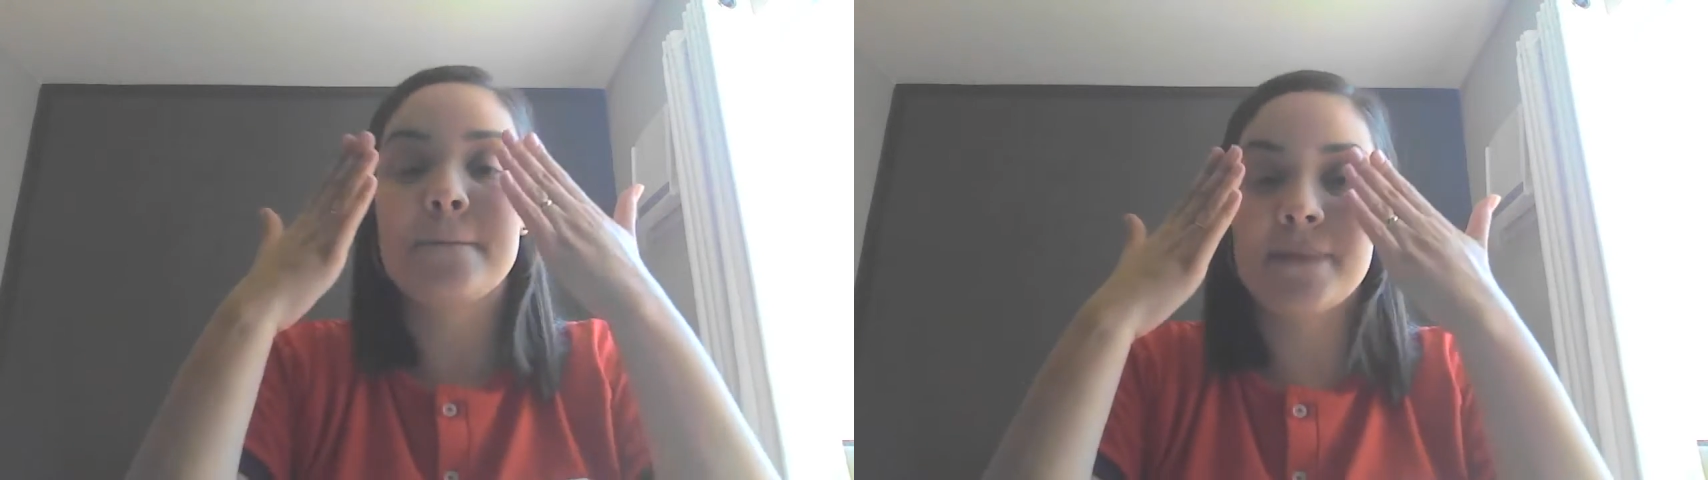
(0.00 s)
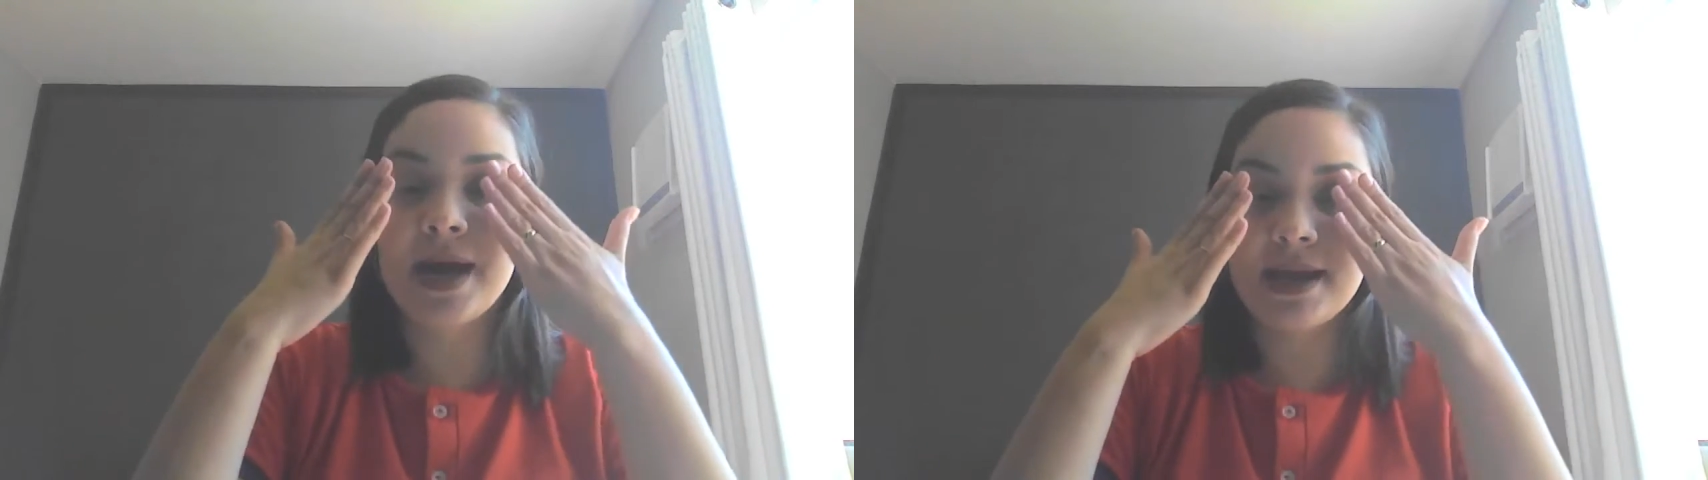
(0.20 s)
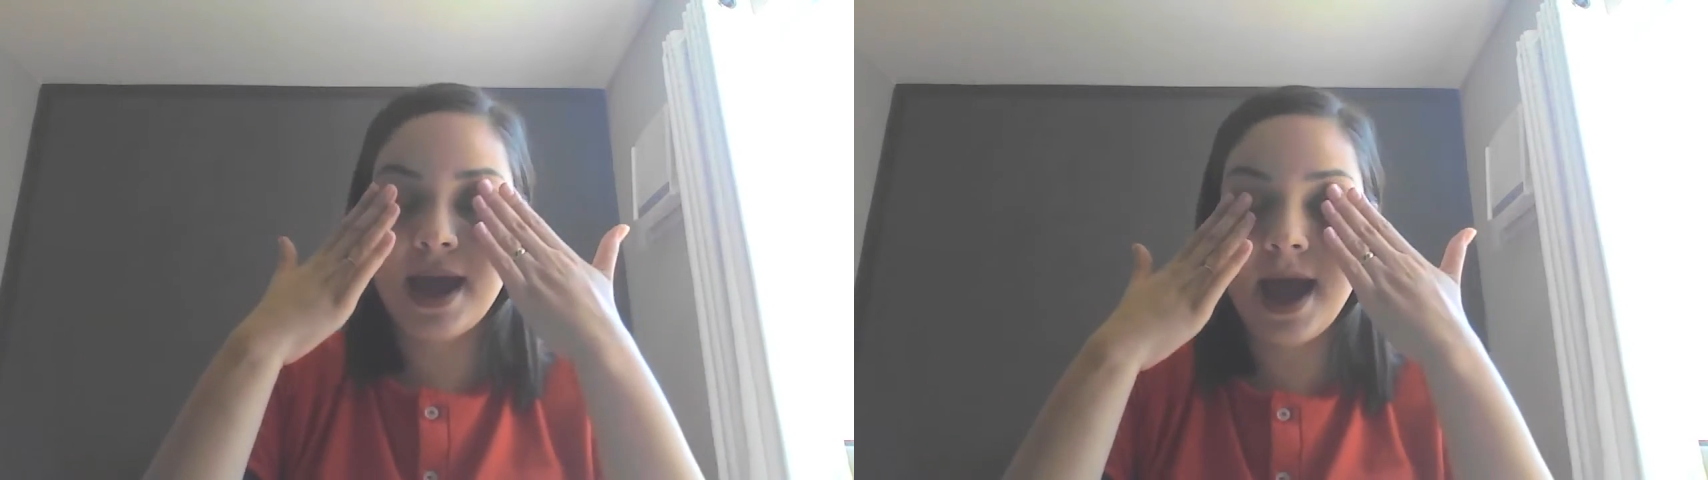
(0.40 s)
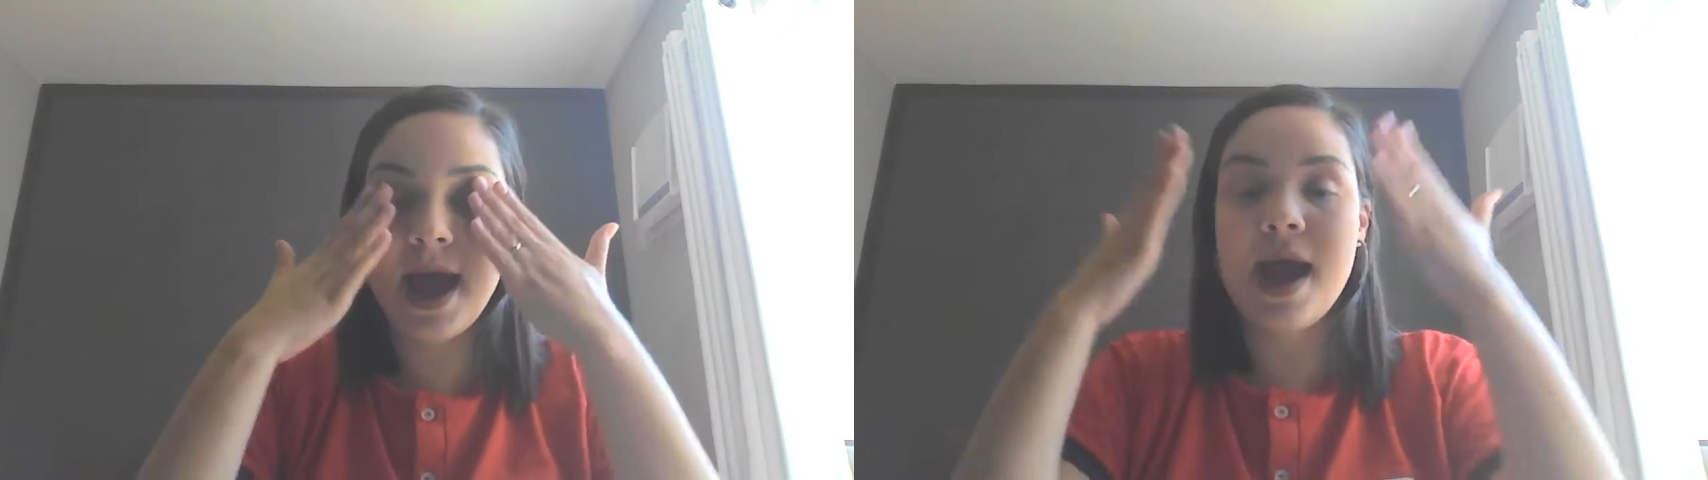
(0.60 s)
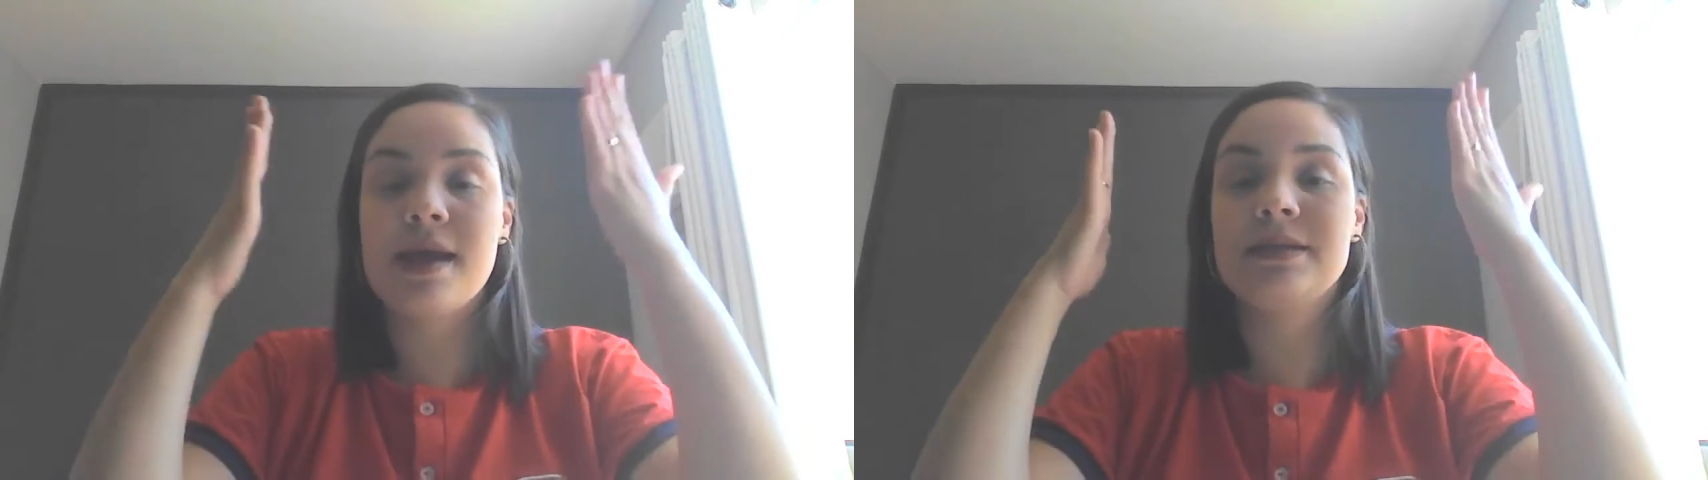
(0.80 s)
My
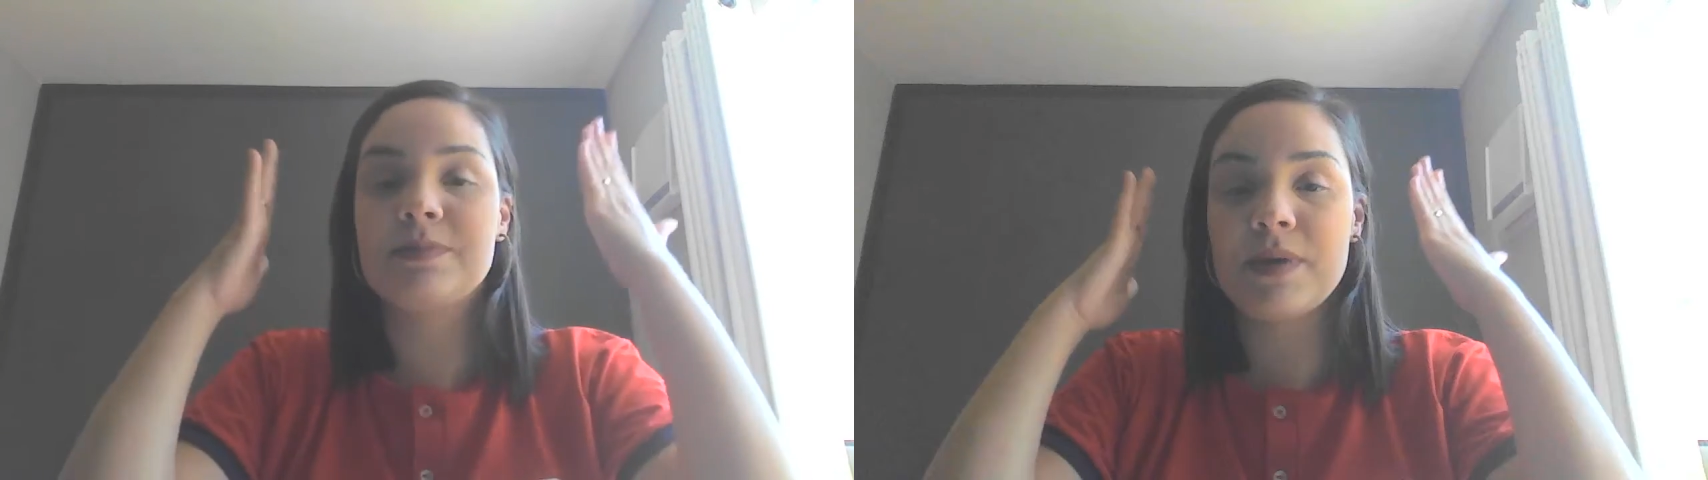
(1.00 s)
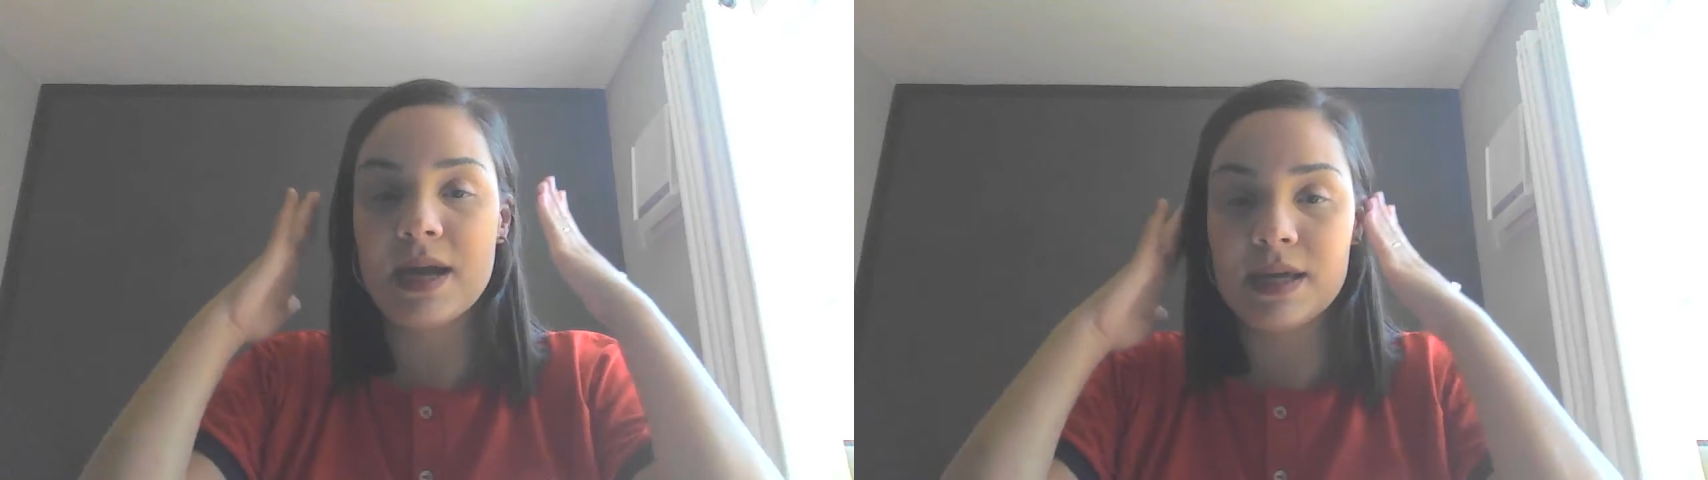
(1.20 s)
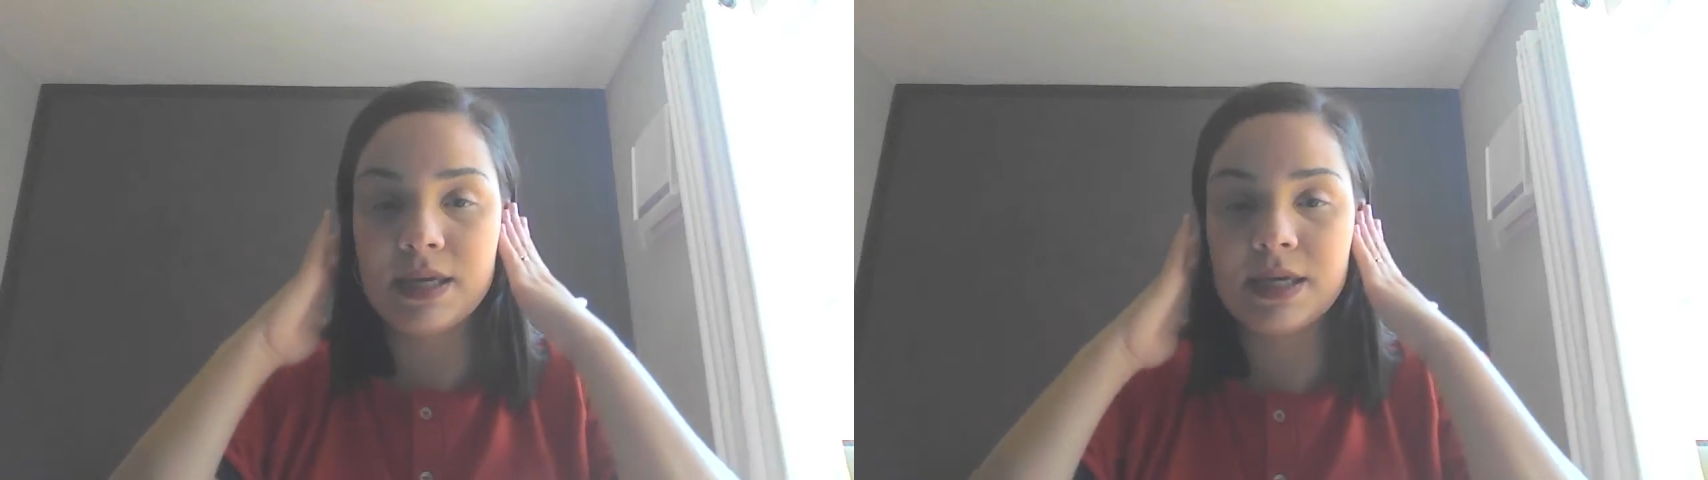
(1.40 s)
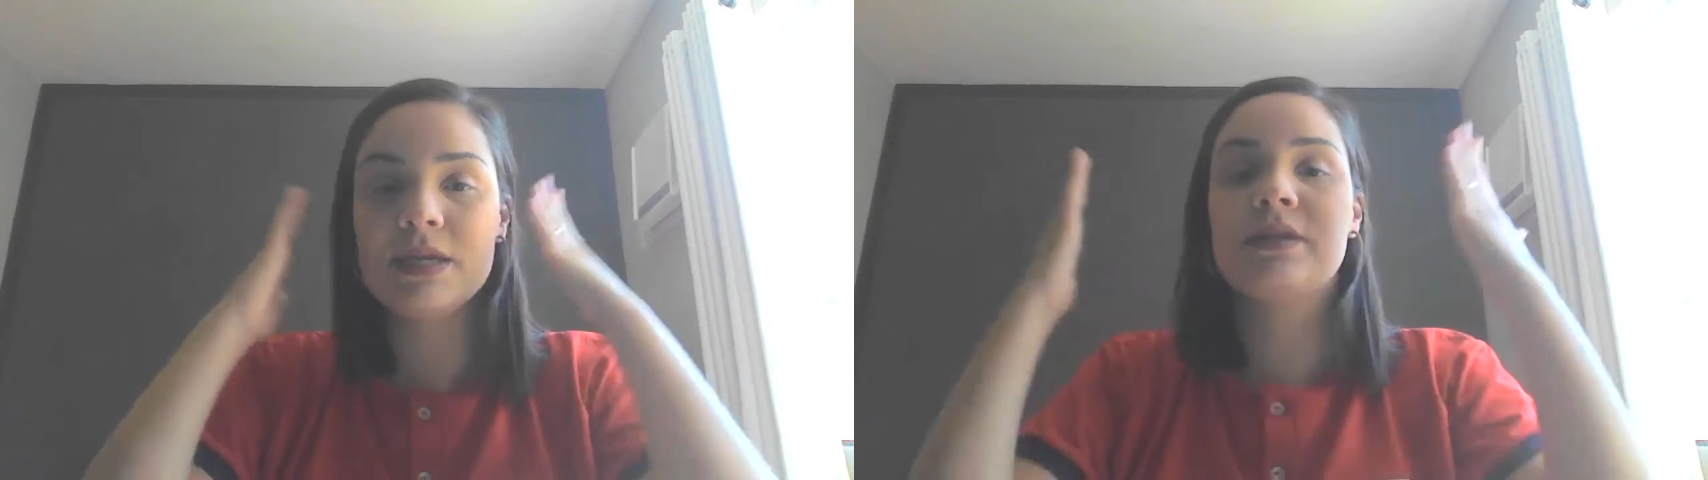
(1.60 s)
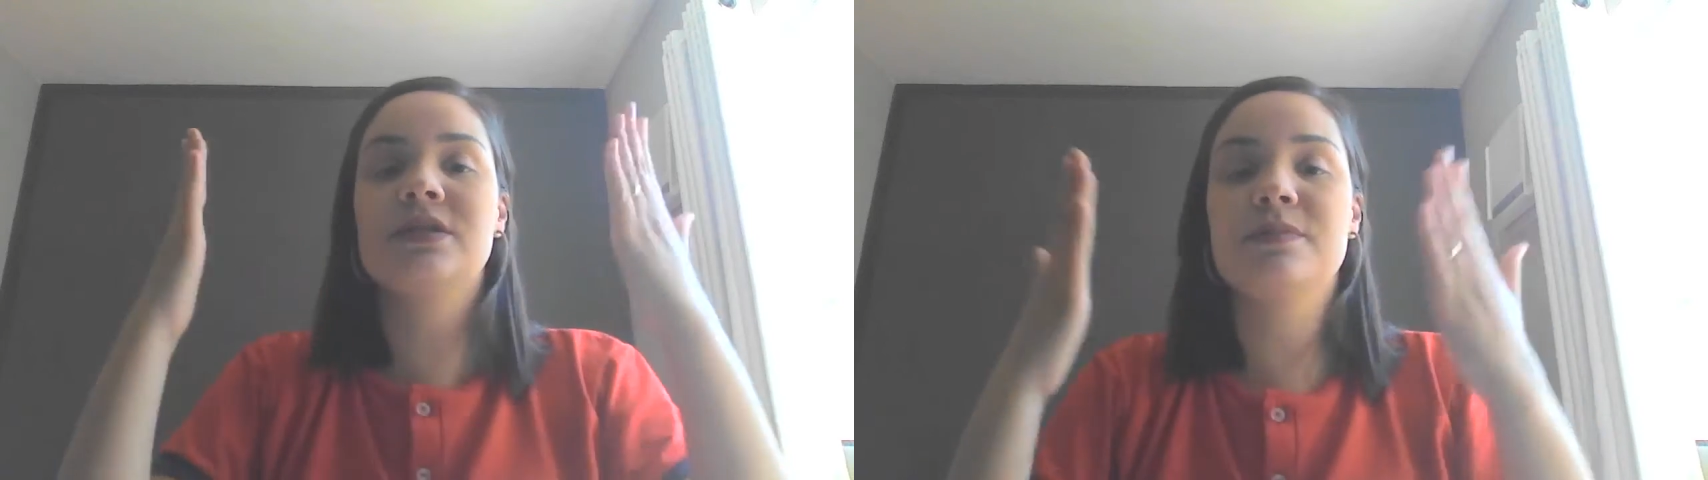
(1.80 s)
eyes, my
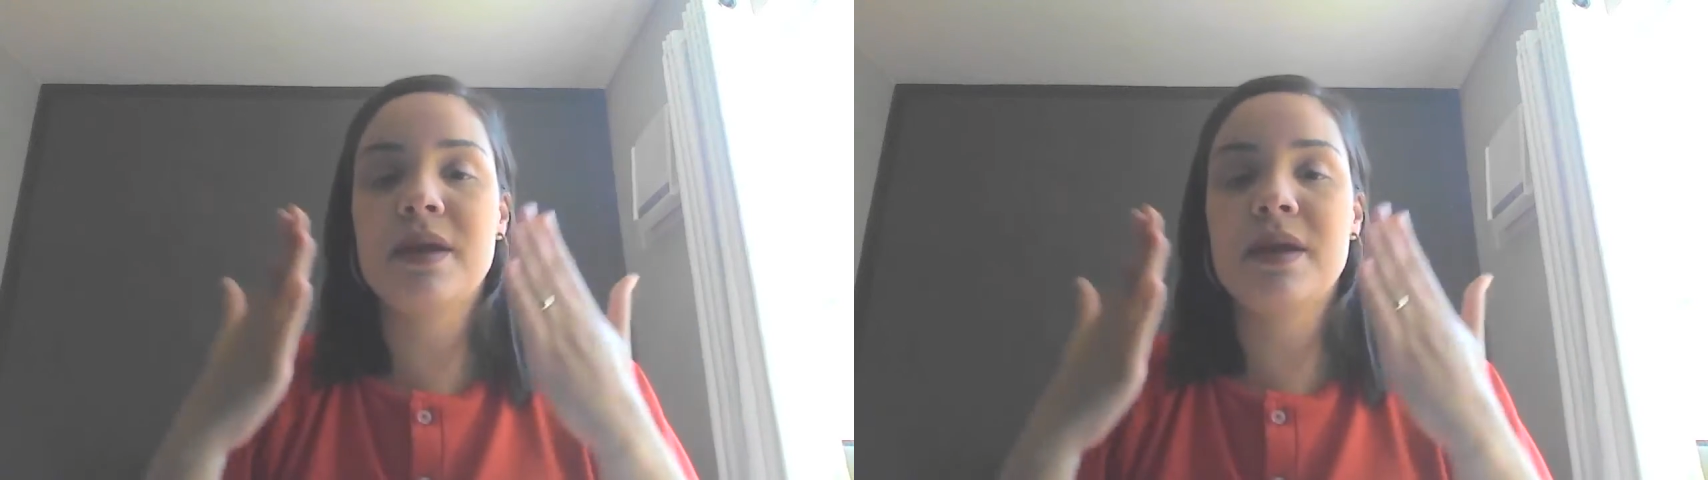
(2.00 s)
ears,